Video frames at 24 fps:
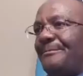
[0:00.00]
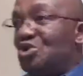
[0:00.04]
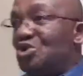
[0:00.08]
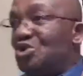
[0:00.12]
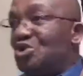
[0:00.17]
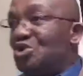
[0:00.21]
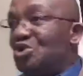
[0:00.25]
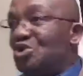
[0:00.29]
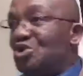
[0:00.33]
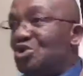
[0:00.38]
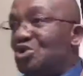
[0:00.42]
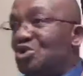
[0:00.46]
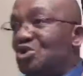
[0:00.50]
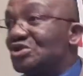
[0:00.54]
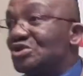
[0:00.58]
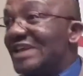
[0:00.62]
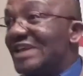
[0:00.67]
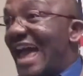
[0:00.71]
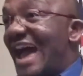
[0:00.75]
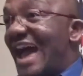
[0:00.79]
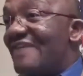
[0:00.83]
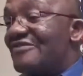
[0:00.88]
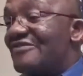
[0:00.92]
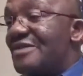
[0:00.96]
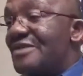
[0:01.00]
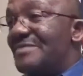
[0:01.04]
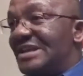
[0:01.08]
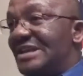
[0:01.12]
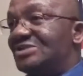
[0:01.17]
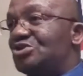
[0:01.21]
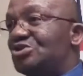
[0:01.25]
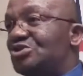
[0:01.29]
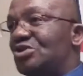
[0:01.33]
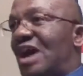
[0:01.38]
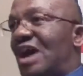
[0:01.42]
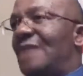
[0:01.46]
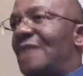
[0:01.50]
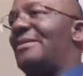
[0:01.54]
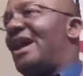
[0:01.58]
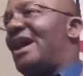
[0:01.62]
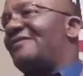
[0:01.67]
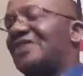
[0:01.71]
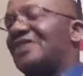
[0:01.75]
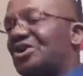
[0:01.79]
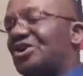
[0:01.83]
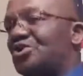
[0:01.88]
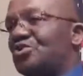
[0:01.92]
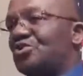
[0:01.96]
We will use every means to come
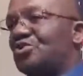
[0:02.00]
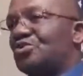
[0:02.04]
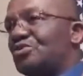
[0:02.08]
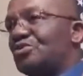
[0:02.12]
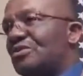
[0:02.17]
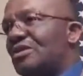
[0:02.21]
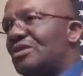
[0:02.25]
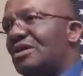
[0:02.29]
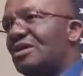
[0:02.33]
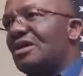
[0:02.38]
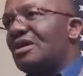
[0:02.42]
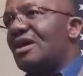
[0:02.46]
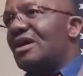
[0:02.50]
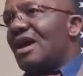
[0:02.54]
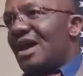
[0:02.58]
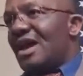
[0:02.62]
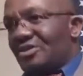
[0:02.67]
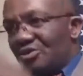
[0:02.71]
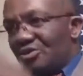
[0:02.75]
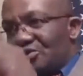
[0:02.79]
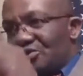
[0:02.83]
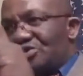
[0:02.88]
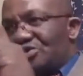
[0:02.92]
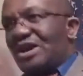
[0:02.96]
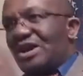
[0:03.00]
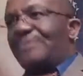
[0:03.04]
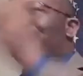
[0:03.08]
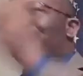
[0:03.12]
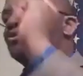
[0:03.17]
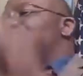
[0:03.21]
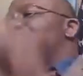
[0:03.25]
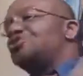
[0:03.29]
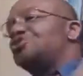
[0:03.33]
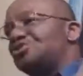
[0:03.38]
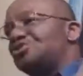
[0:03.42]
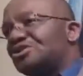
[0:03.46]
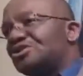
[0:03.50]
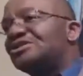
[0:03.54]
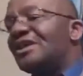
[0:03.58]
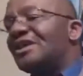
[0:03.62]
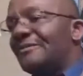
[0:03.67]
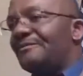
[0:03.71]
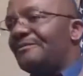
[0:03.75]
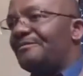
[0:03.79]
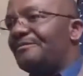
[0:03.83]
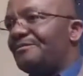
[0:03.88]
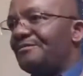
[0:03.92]
after you, and you shall produce them.